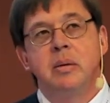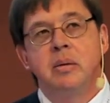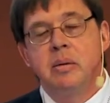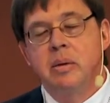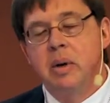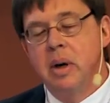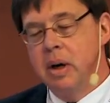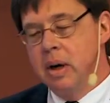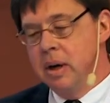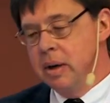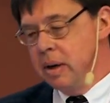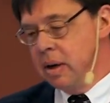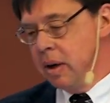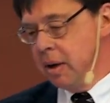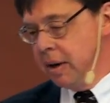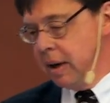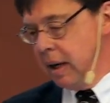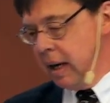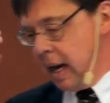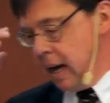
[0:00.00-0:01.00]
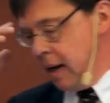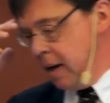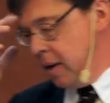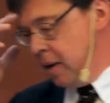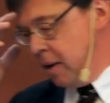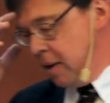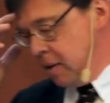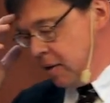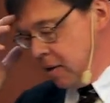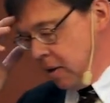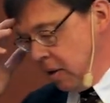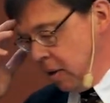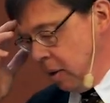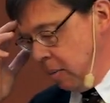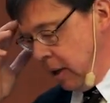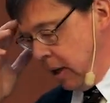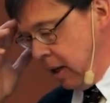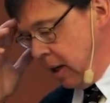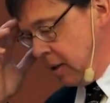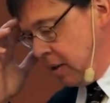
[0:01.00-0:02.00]
Hilding got into this a little
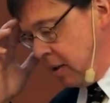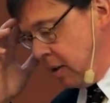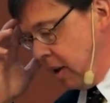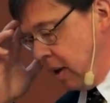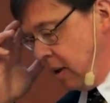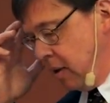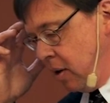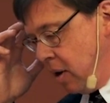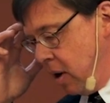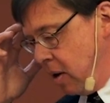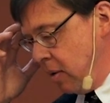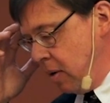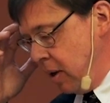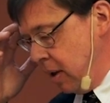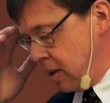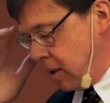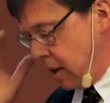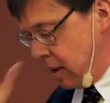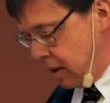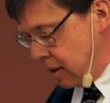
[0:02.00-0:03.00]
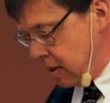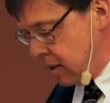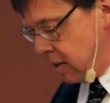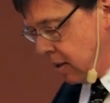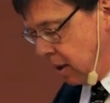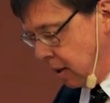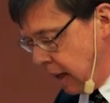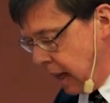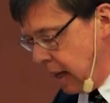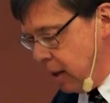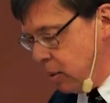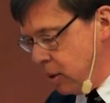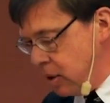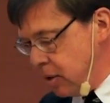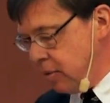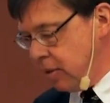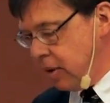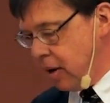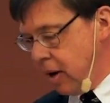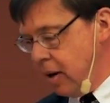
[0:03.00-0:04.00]
bit yesterday in code. He said, this is a language
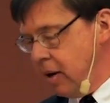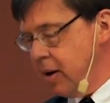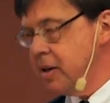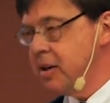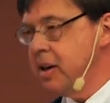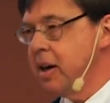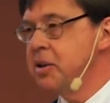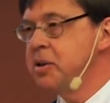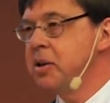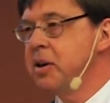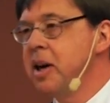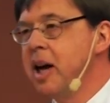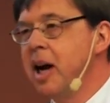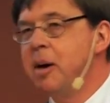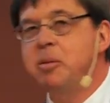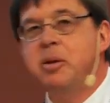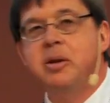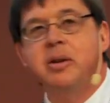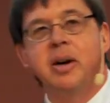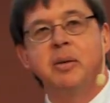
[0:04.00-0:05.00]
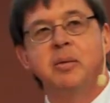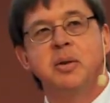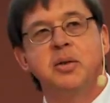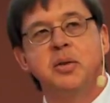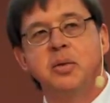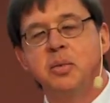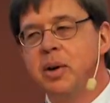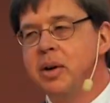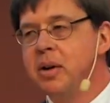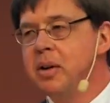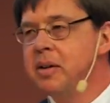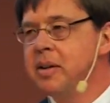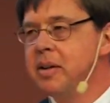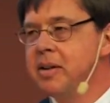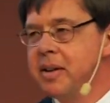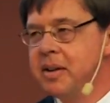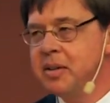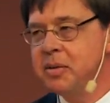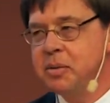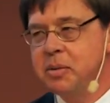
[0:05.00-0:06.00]
for architecture capture. I was thrilled, and
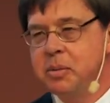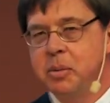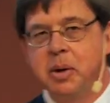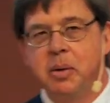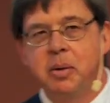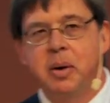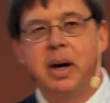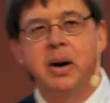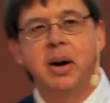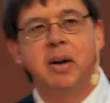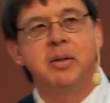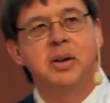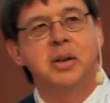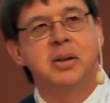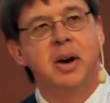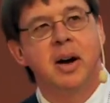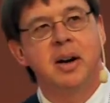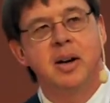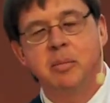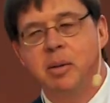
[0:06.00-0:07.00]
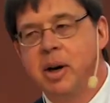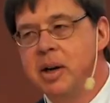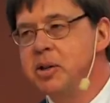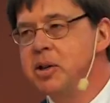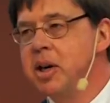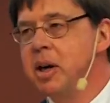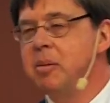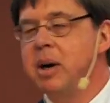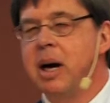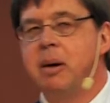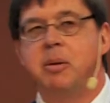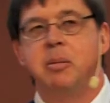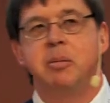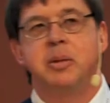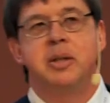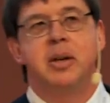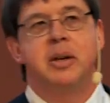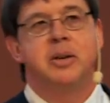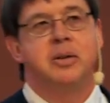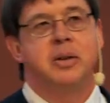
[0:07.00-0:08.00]
then we went off and talked about shape
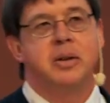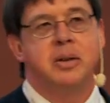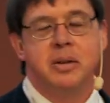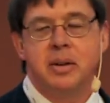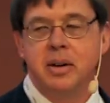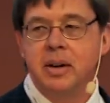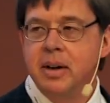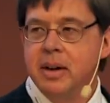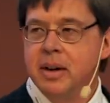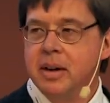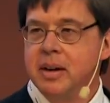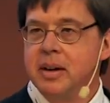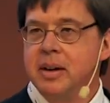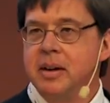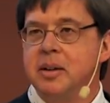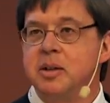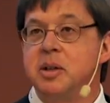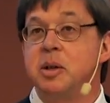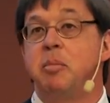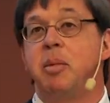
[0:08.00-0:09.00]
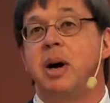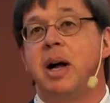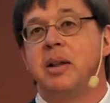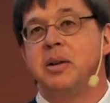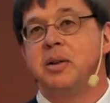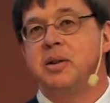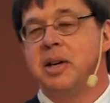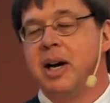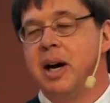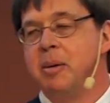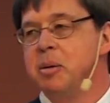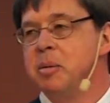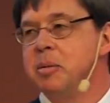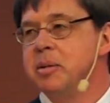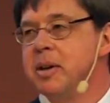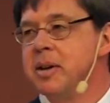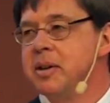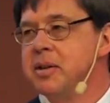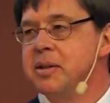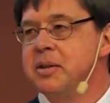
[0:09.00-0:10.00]
optimization or topology
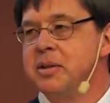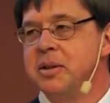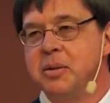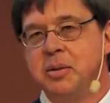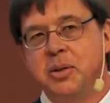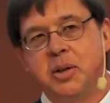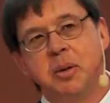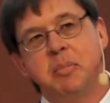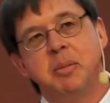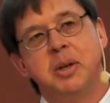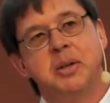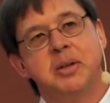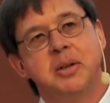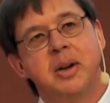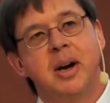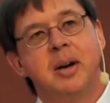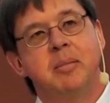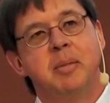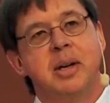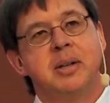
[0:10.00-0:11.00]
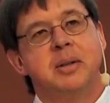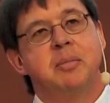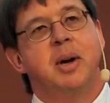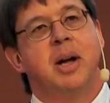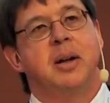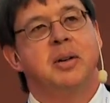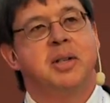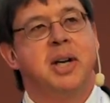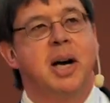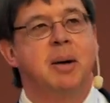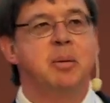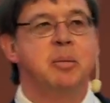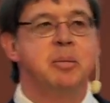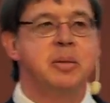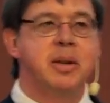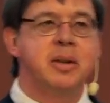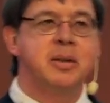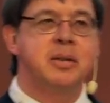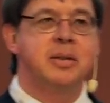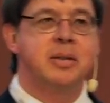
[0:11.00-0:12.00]
optimization. So Germans talk about topology
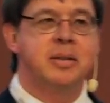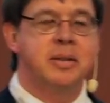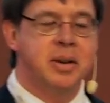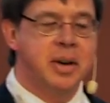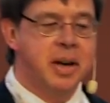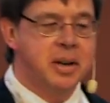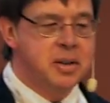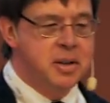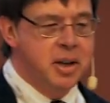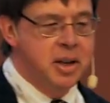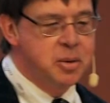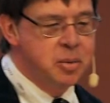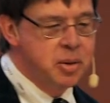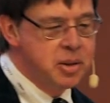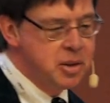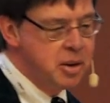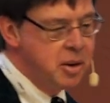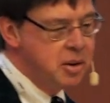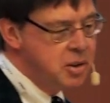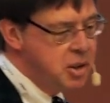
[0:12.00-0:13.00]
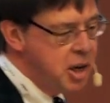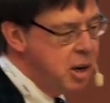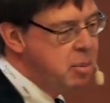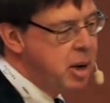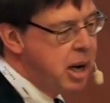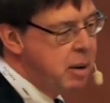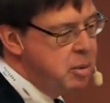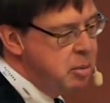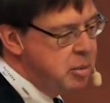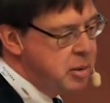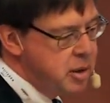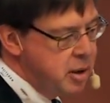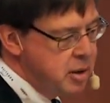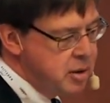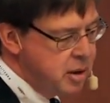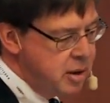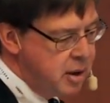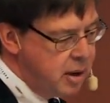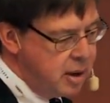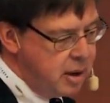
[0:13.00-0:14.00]
optimization. In the United States, we say shape optimization.